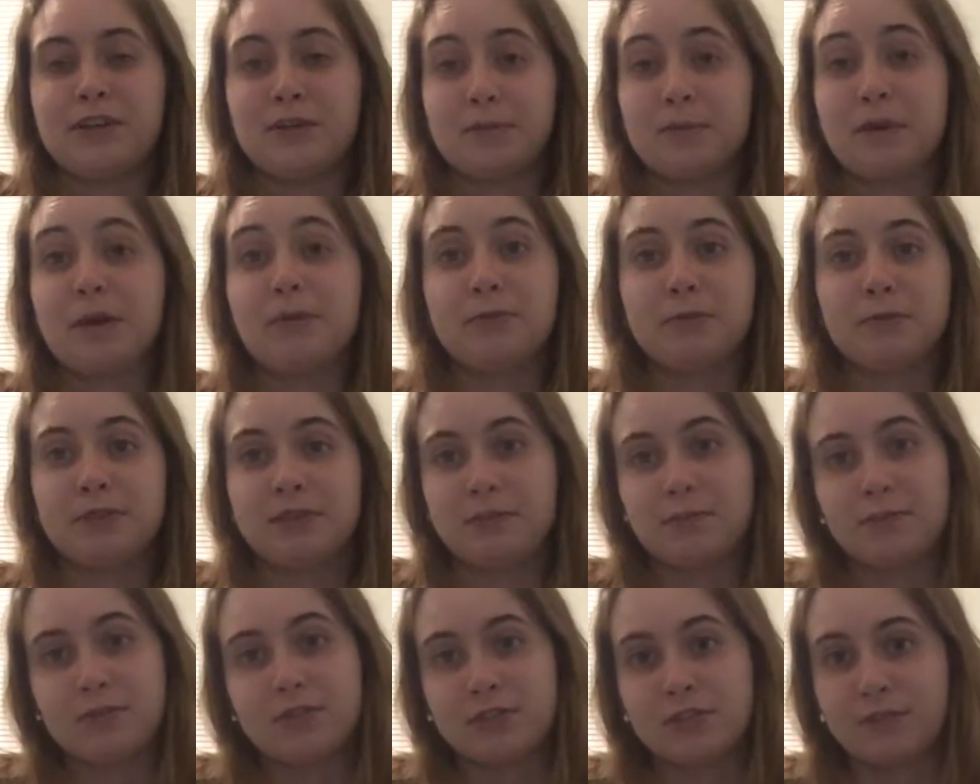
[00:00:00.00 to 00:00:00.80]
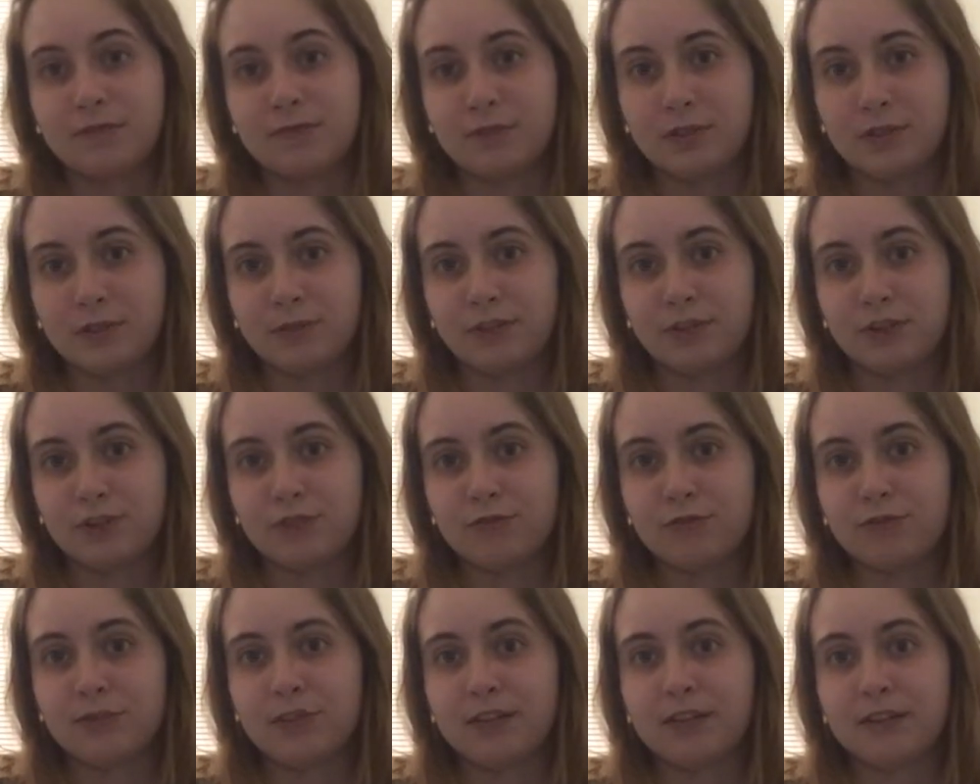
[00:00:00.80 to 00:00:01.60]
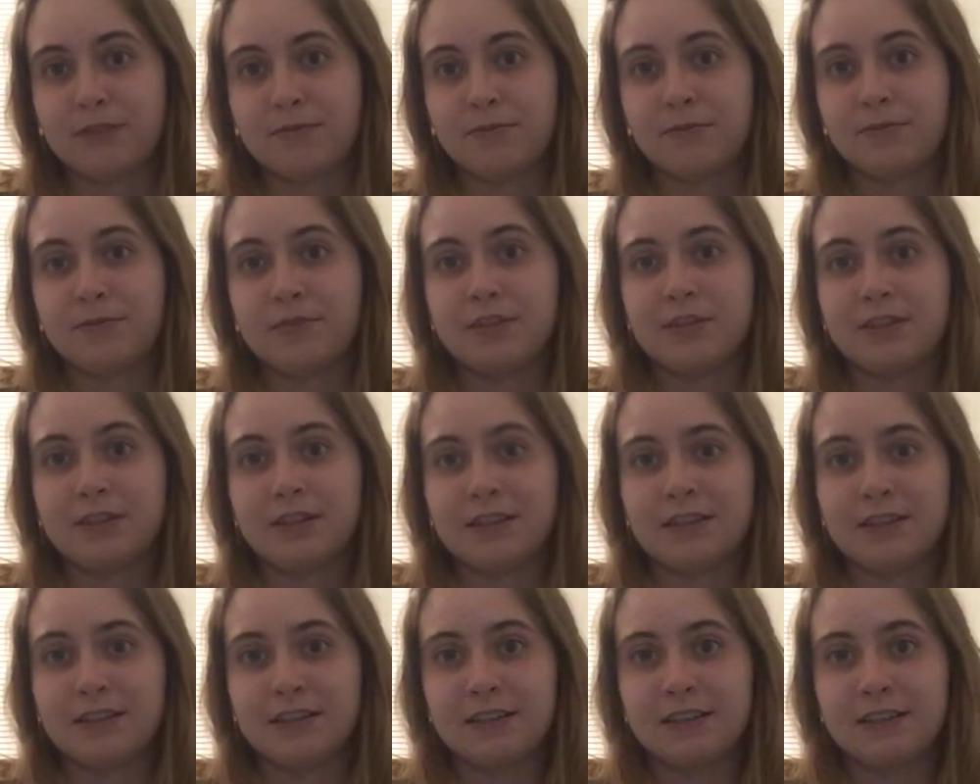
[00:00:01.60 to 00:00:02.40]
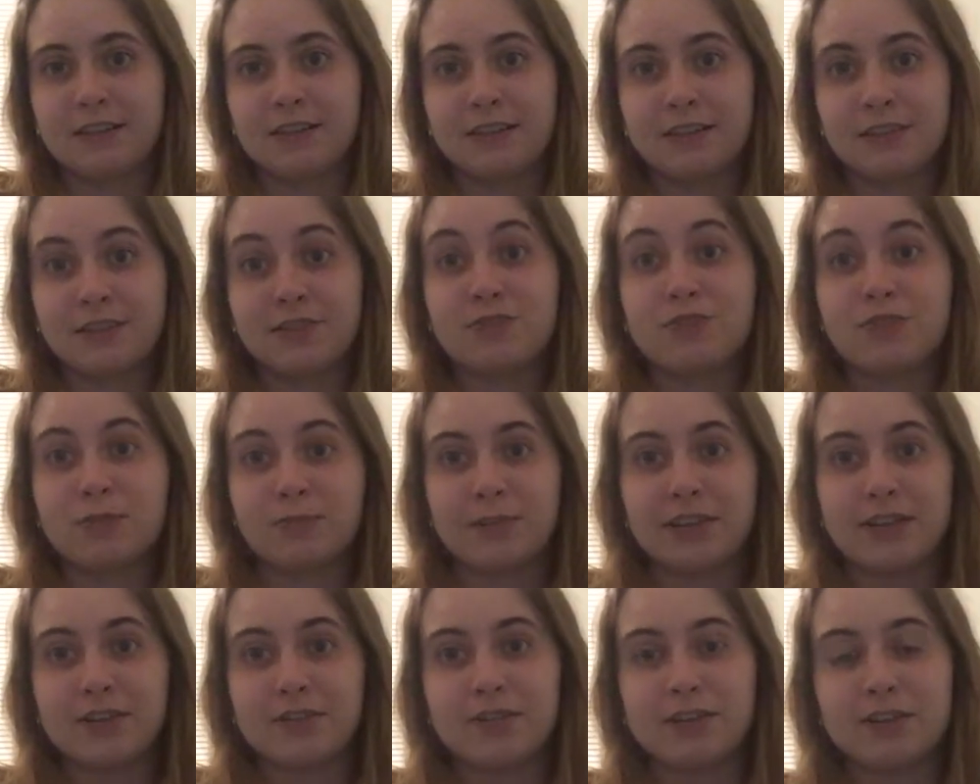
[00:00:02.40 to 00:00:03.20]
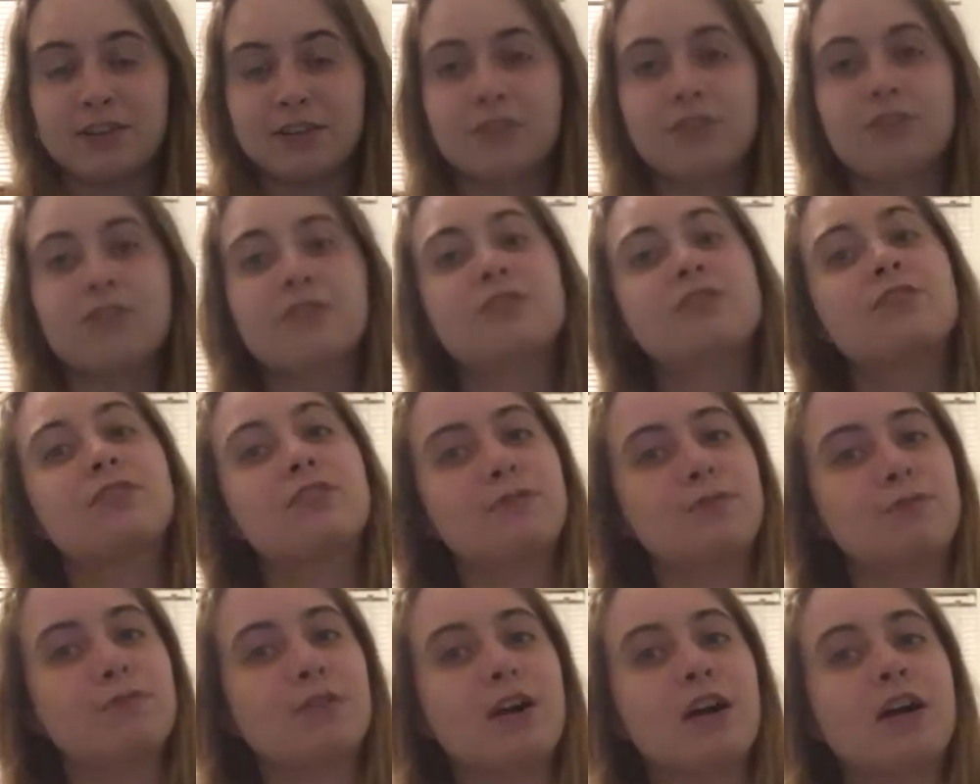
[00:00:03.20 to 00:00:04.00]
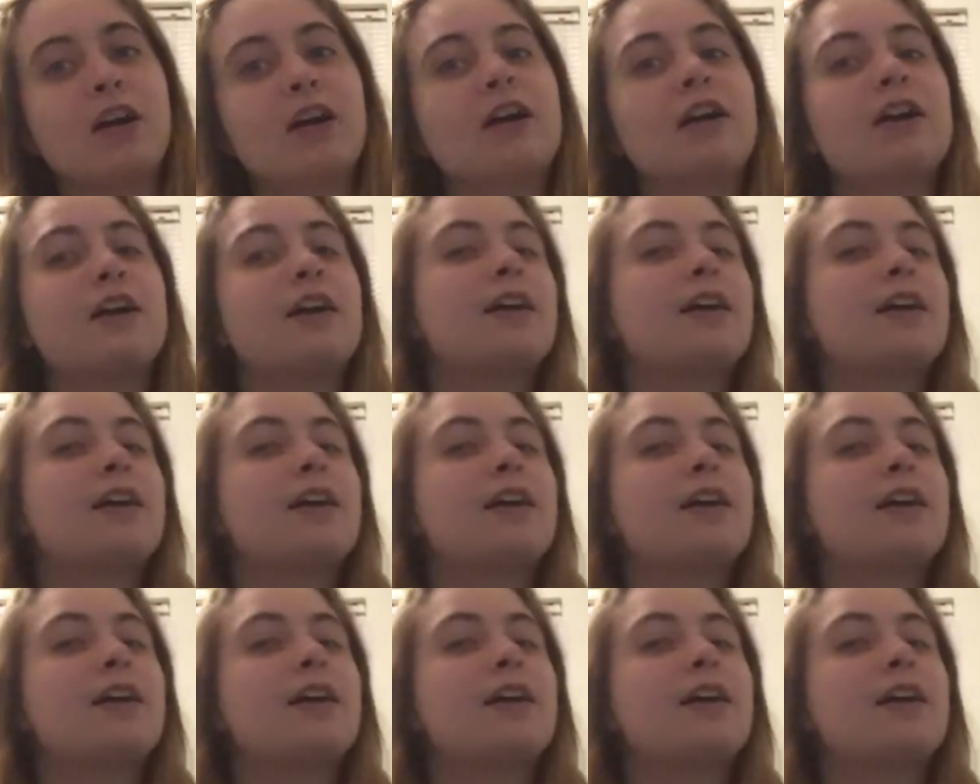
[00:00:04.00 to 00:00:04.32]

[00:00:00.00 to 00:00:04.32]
are probably the most influential of the Stormlight Chronicles so far.